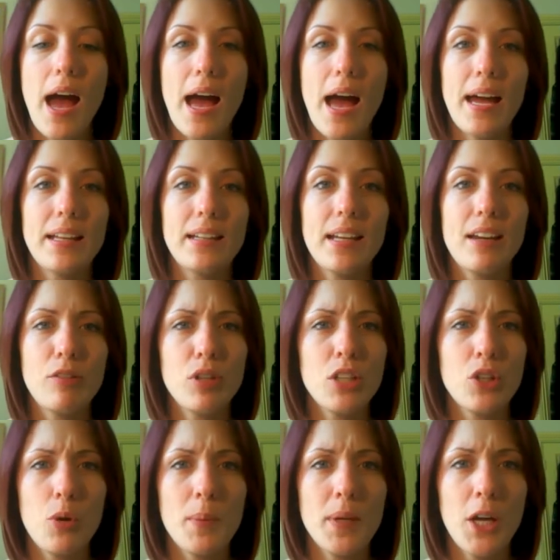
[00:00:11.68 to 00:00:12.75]
and it
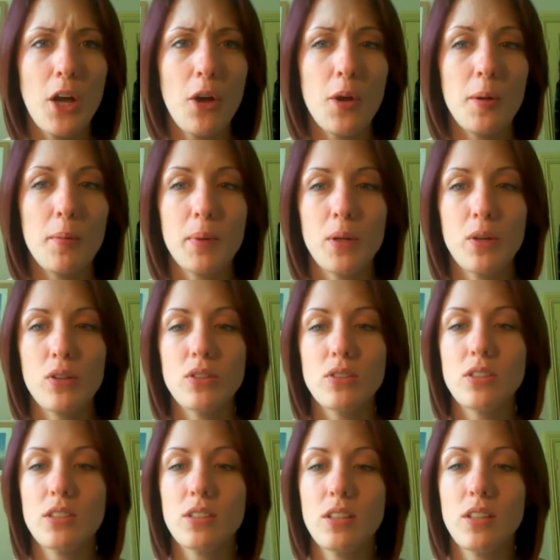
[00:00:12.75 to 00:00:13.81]
really got me going
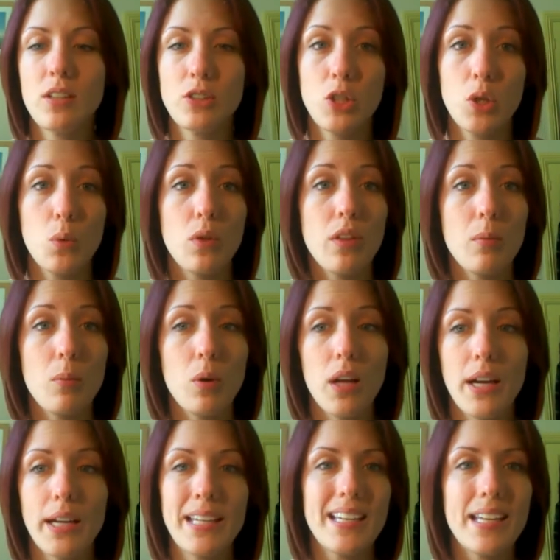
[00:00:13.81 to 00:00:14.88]
because two of them were
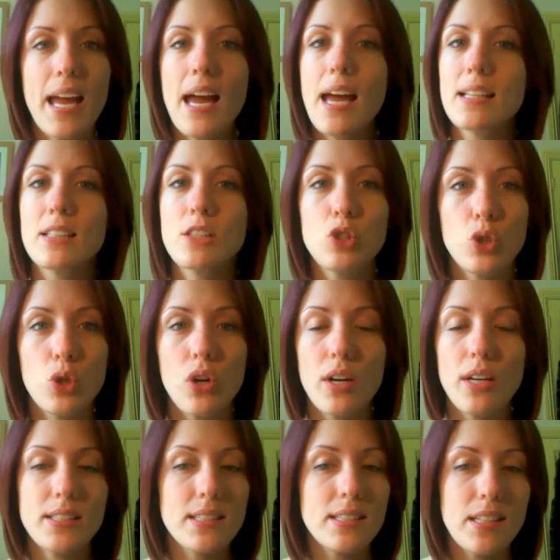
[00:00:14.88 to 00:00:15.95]
like, yeah, it's a
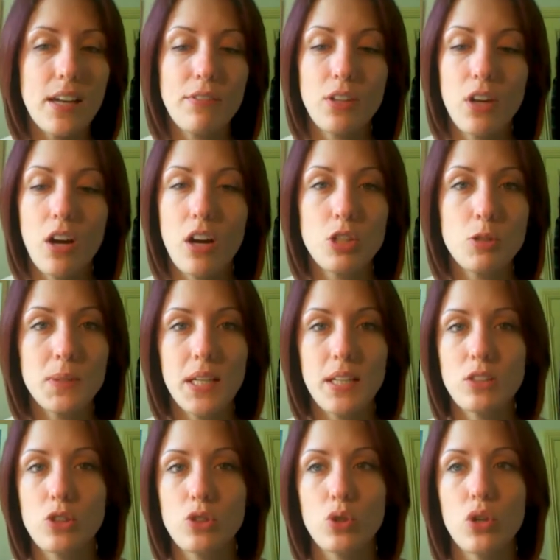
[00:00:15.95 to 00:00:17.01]
choice, it's definitely 100%
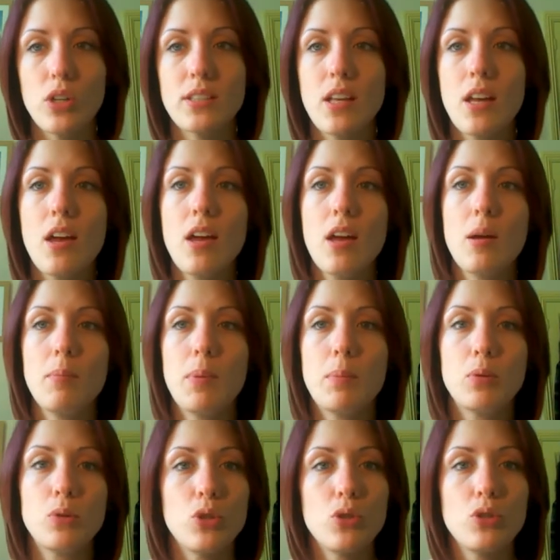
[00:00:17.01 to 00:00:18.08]
it's a choice.
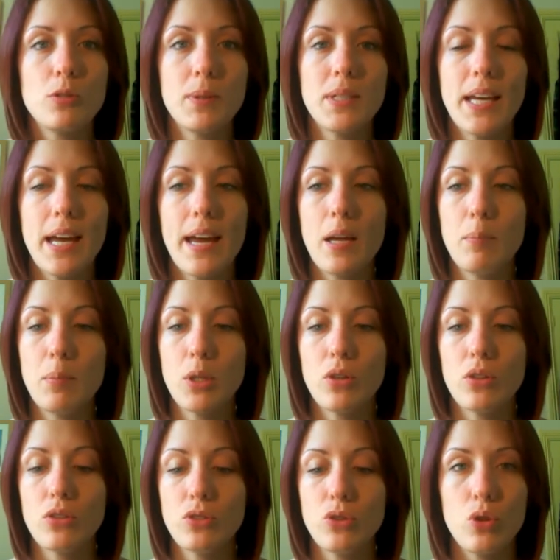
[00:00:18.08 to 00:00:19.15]
People choose to be gay
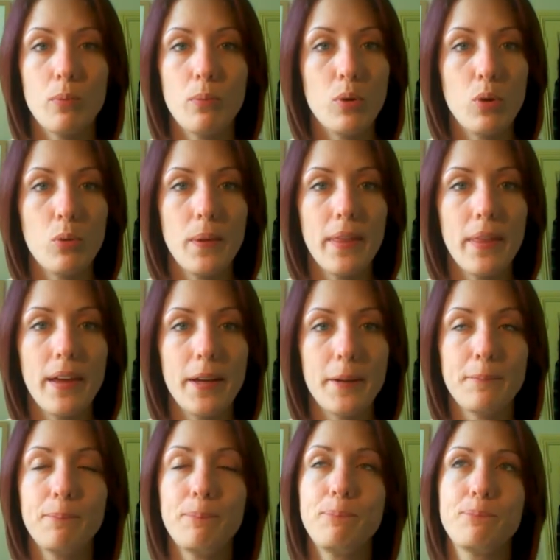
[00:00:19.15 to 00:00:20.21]
because you're not born with it.